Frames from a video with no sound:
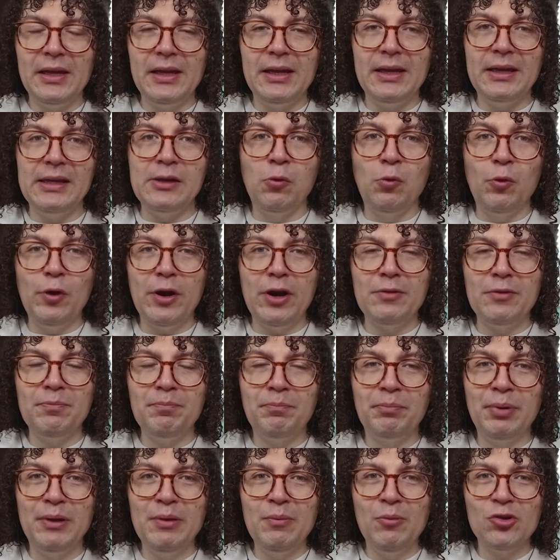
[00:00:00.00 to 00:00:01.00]
We are
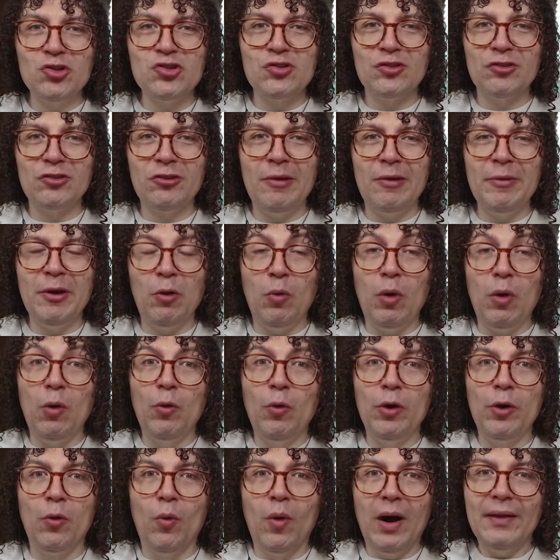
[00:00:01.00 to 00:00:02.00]
pretty much describing what we
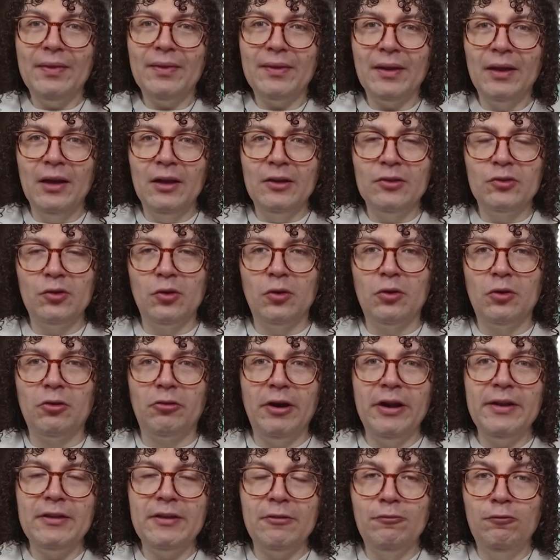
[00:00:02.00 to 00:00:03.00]
want. So create
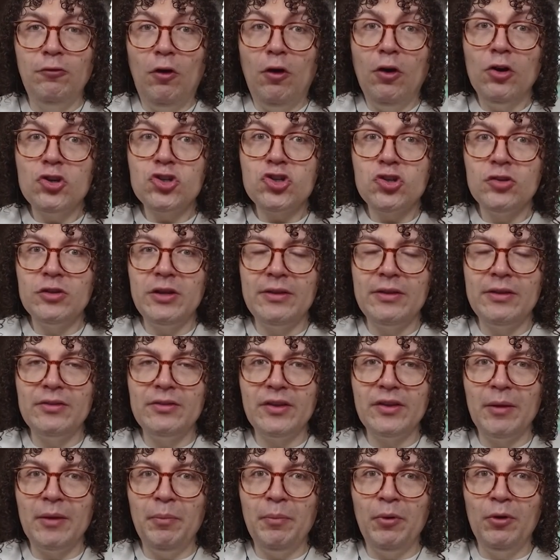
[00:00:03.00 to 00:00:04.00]
a function that is
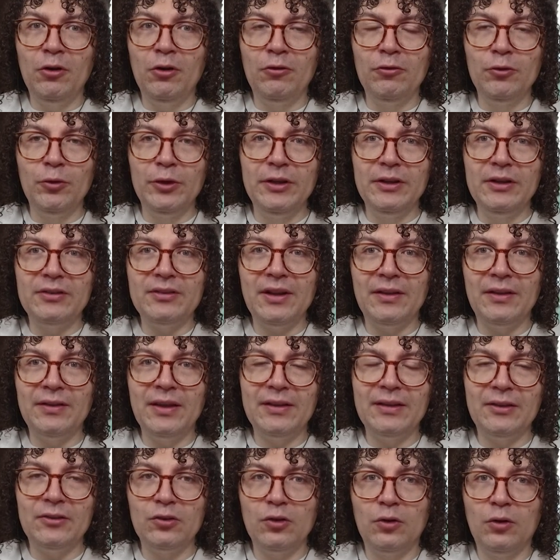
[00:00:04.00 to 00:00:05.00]
capable of doing this and that and
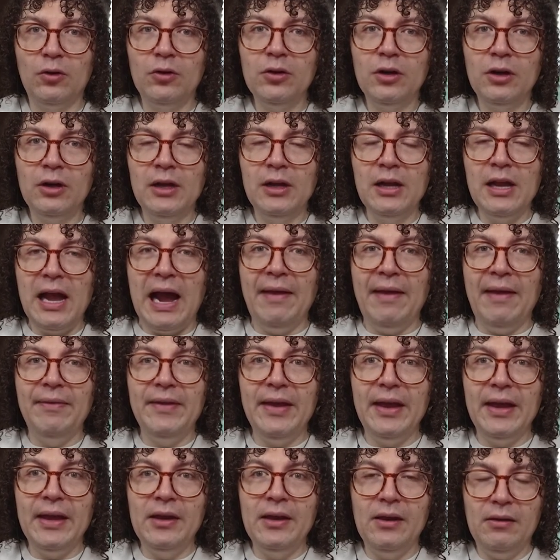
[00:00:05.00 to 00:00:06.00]
so on. And
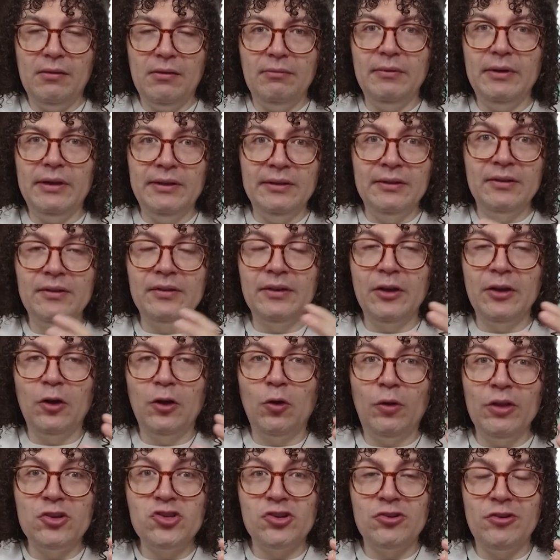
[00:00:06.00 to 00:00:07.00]
then this is the code
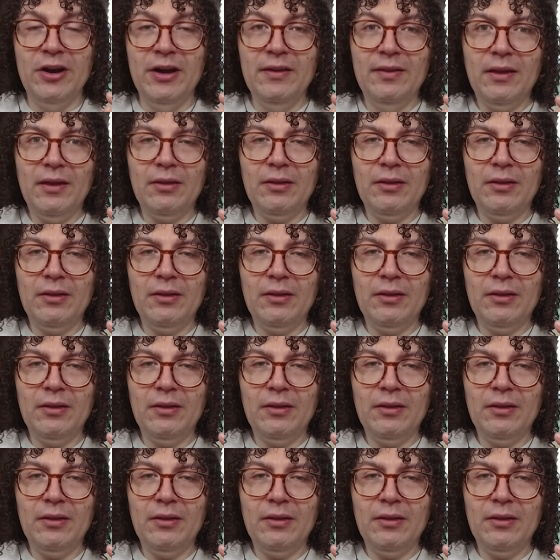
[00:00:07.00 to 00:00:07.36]
generated.